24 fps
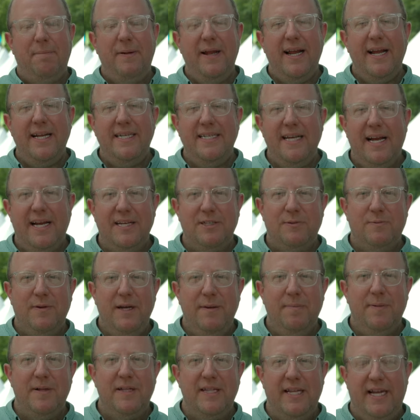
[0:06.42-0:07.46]
PHS, we
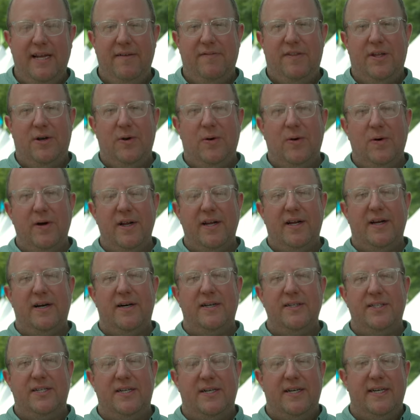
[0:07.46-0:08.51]
believe that
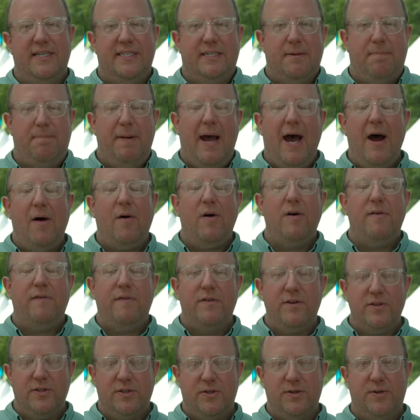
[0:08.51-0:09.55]
horticulture is a
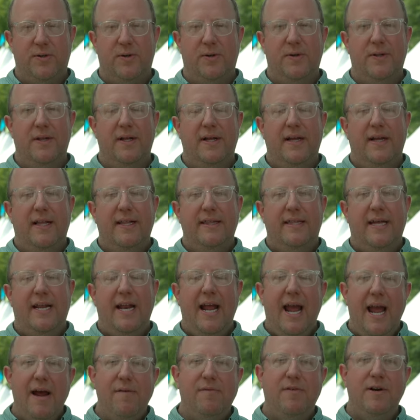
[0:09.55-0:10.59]
powerful tool that
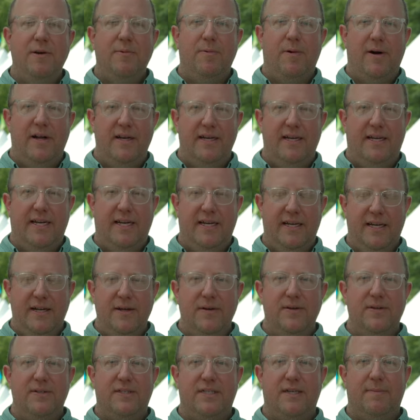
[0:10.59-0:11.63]
everyone can
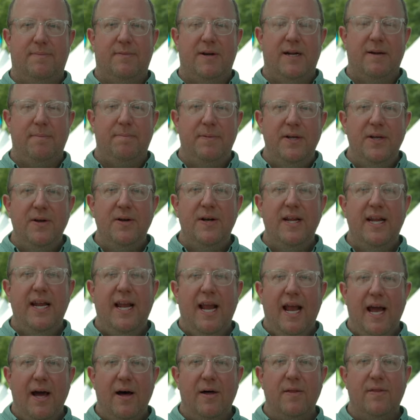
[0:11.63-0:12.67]
use to bring beauty,
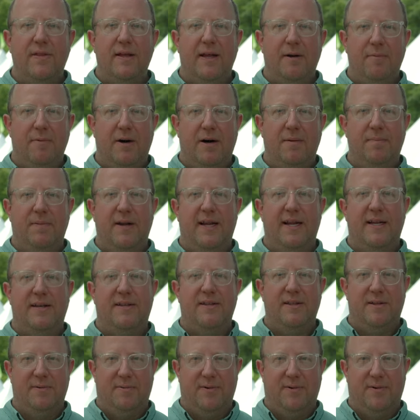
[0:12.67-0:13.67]
health, and well-being to the